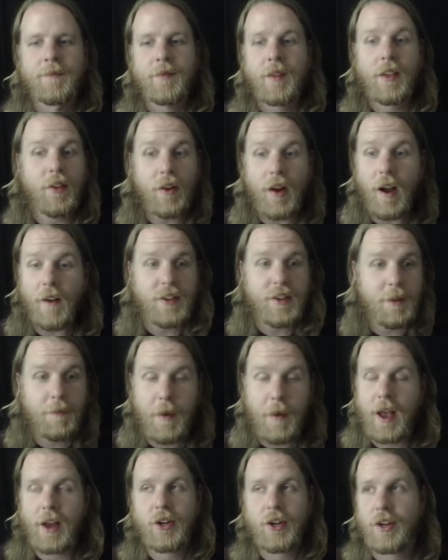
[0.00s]
they're obviously
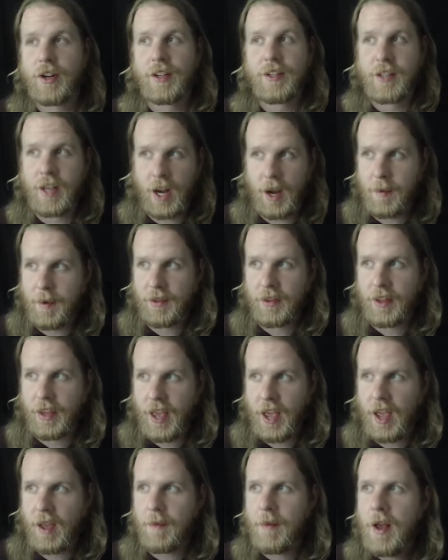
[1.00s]
passionate and excited about the
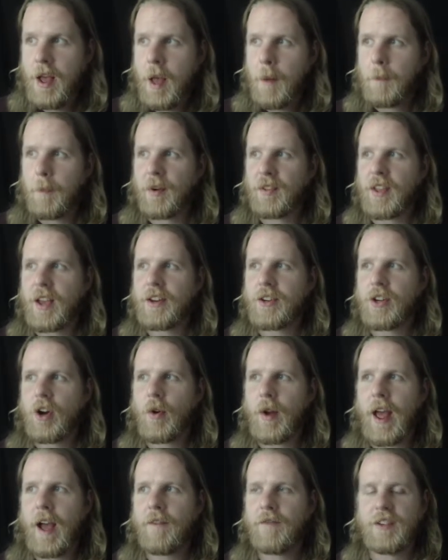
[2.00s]
game, but they
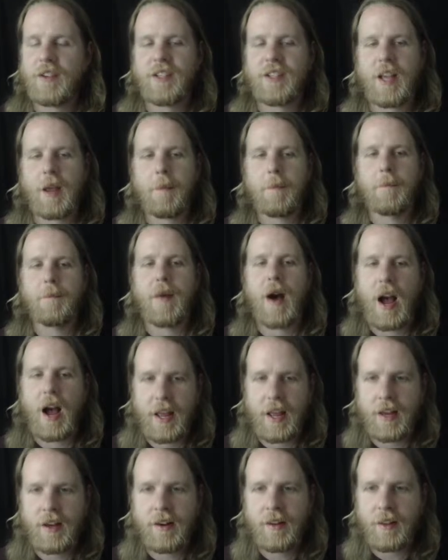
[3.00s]
don't have the same
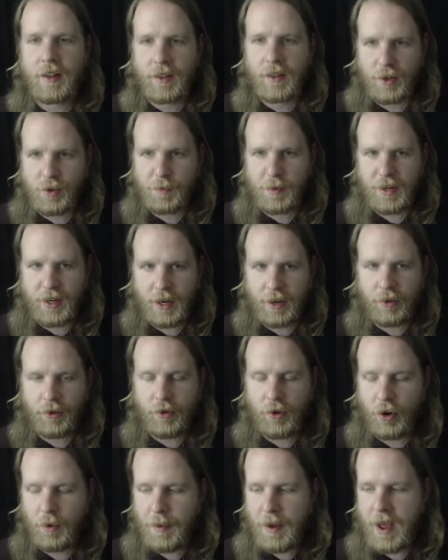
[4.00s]
buy-in that this particular
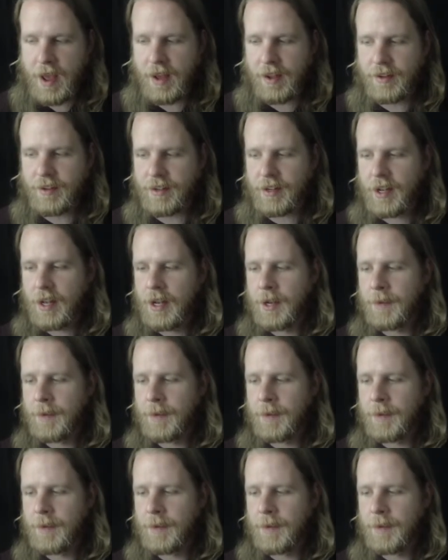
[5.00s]
group has.